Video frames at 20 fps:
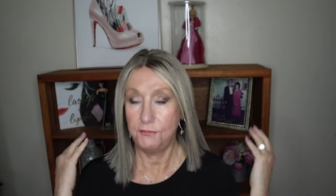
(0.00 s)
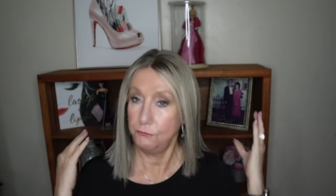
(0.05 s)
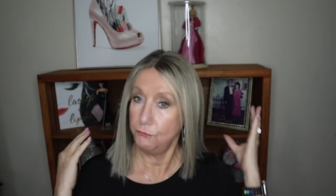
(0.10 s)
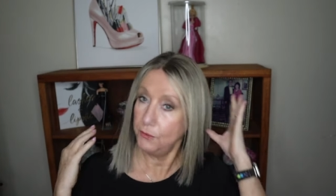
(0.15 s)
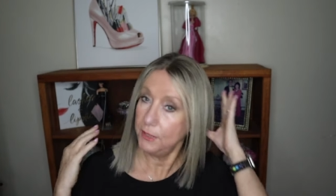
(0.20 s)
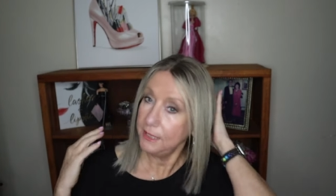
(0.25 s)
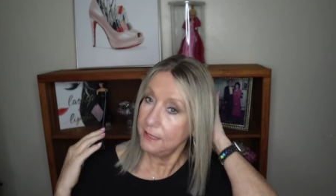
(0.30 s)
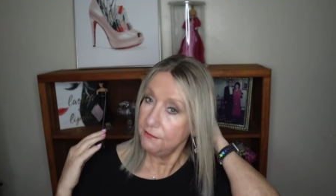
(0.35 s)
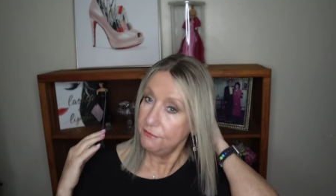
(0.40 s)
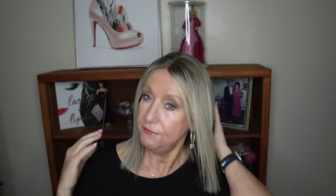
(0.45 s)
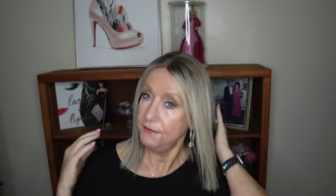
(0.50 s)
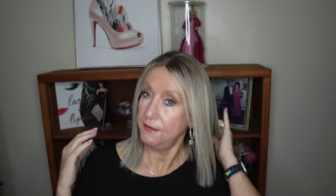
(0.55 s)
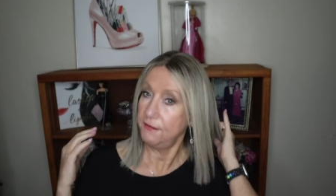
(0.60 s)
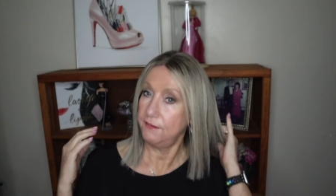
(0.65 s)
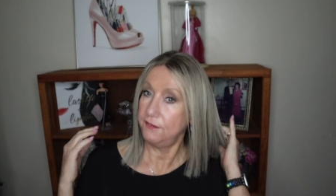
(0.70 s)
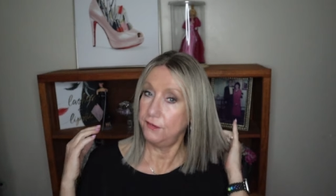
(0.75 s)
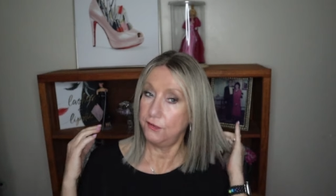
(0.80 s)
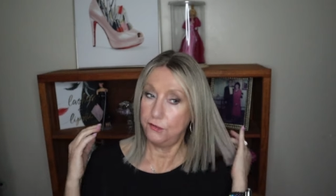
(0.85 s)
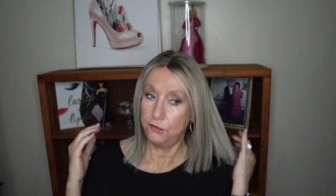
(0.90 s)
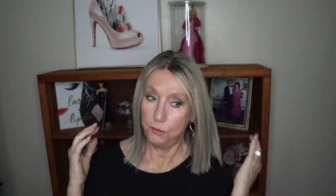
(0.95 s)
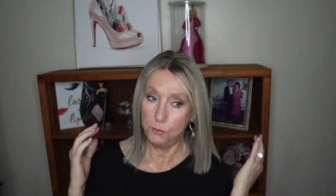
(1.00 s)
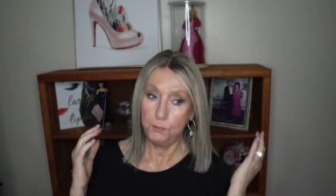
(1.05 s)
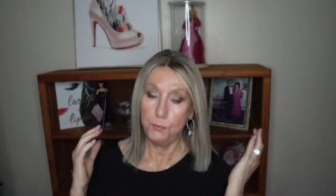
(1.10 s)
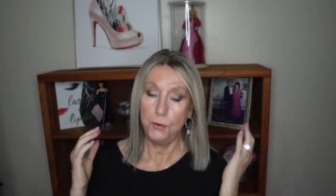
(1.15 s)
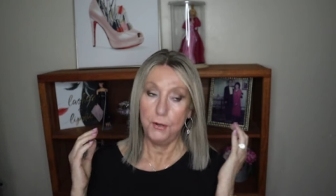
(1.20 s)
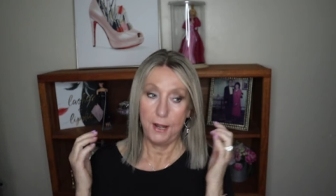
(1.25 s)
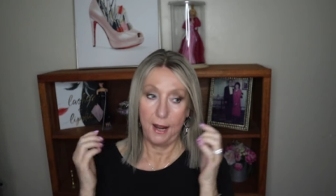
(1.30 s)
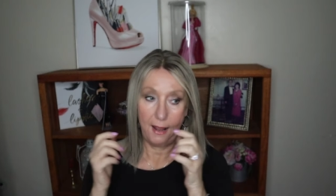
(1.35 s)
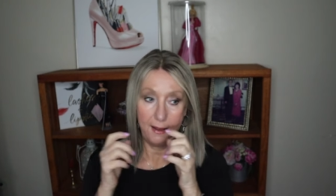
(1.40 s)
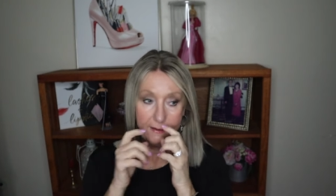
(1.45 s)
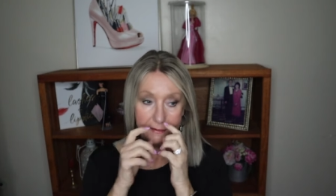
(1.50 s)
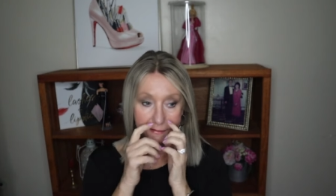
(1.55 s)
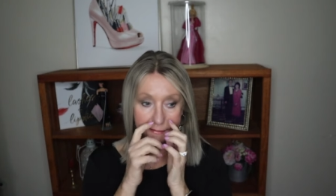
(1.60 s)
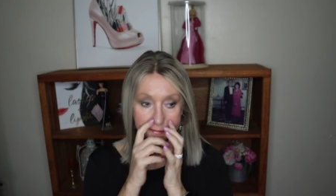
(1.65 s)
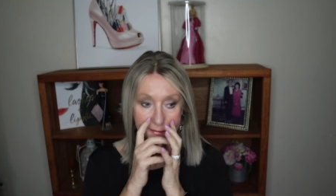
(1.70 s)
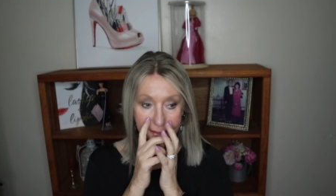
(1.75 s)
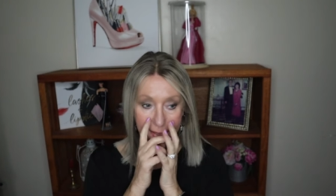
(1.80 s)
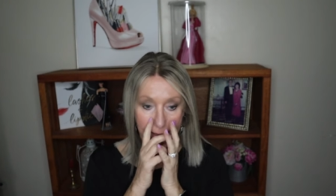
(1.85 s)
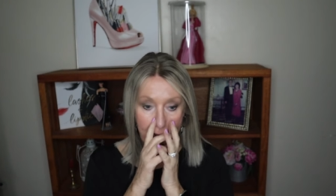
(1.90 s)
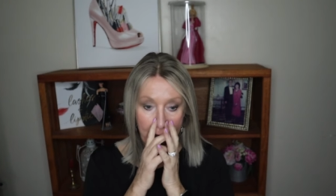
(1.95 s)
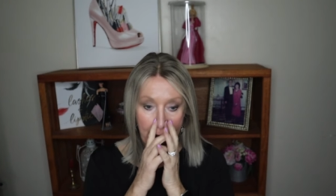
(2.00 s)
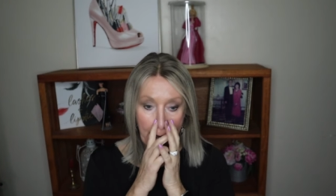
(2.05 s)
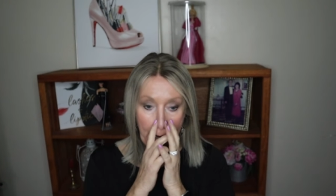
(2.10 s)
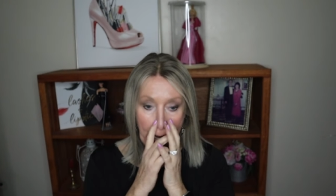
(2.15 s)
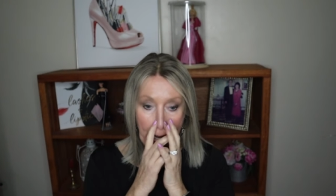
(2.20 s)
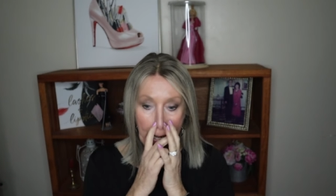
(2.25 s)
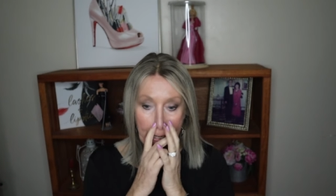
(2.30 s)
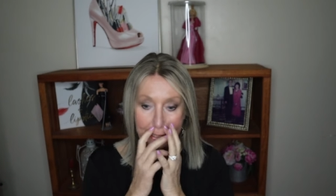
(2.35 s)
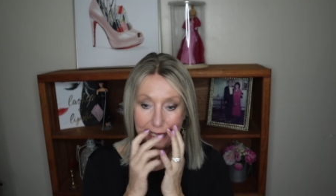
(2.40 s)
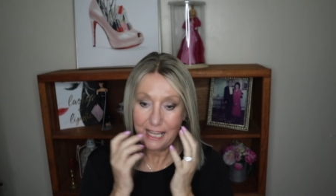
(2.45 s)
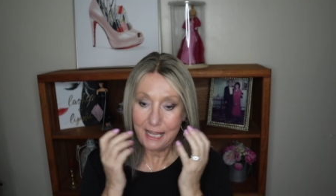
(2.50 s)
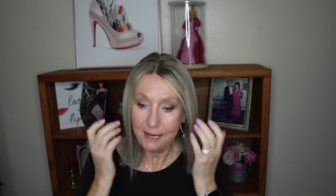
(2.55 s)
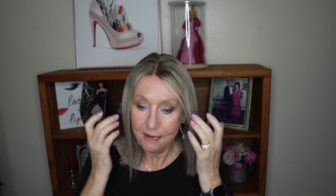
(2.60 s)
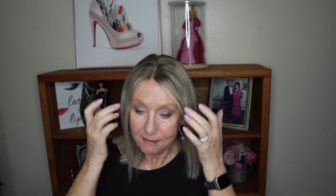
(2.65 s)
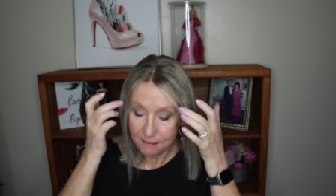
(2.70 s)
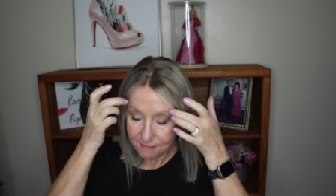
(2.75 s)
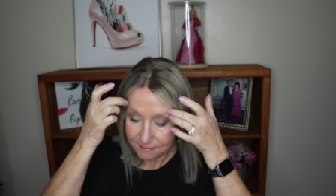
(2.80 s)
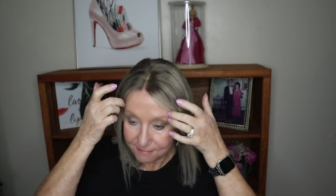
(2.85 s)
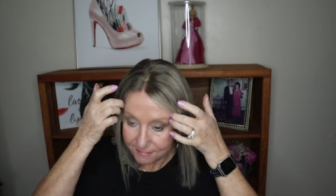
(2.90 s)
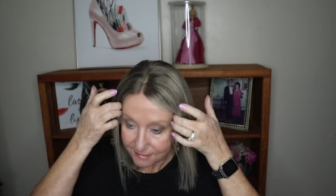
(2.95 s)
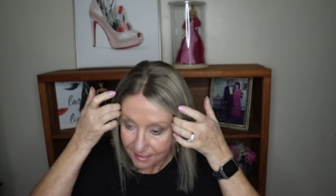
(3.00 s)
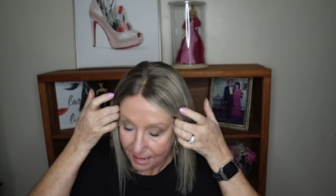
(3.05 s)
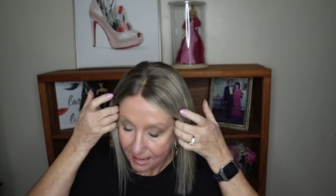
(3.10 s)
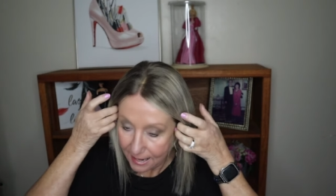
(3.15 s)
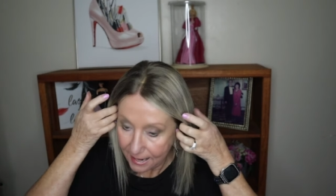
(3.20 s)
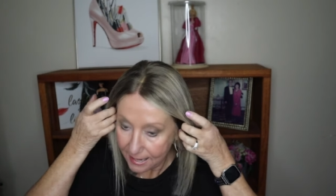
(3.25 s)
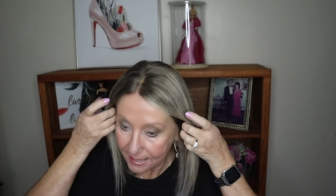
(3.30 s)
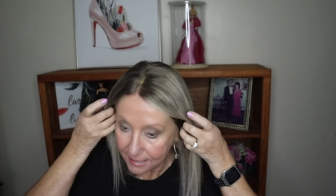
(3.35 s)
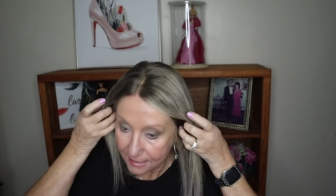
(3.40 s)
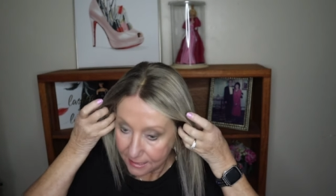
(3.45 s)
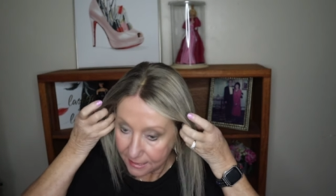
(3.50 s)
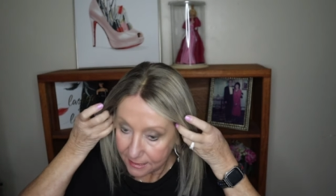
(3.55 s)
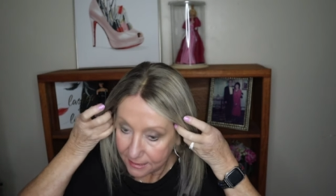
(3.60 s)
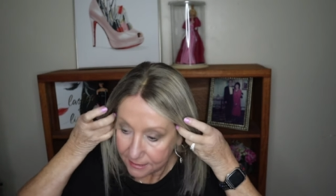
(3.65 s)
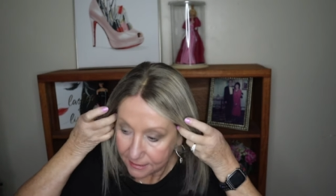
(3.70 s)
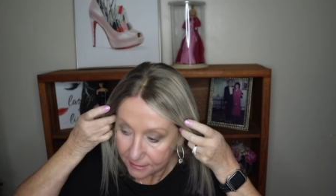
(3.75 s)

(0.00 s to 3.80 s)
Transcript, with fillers: Really feels super nice. I can't say,